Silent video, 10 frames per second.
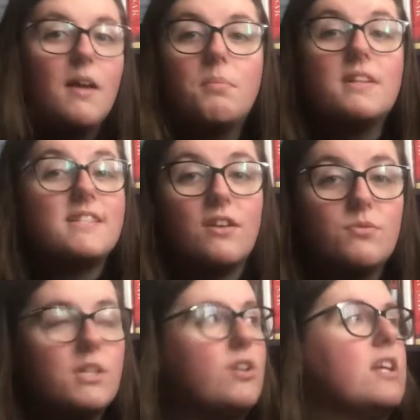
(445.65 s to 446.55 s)
But it sounds
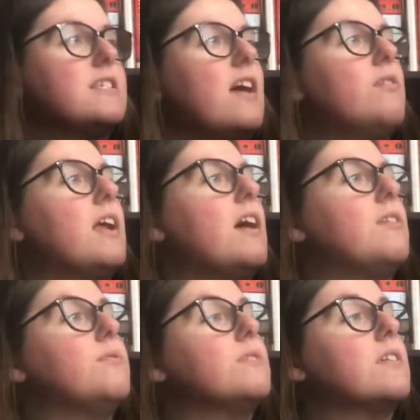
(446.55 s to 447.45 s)
really good. It's out
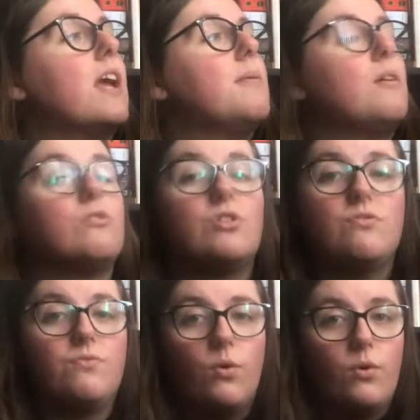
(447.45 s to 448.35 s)
now. It came out on June
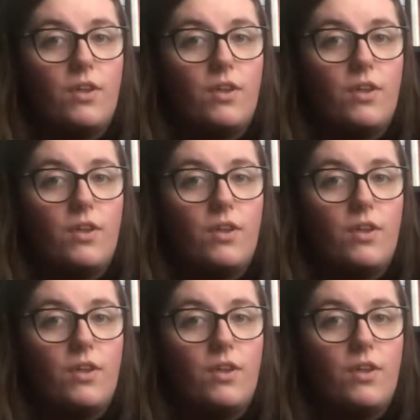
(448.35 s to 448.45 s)
4th.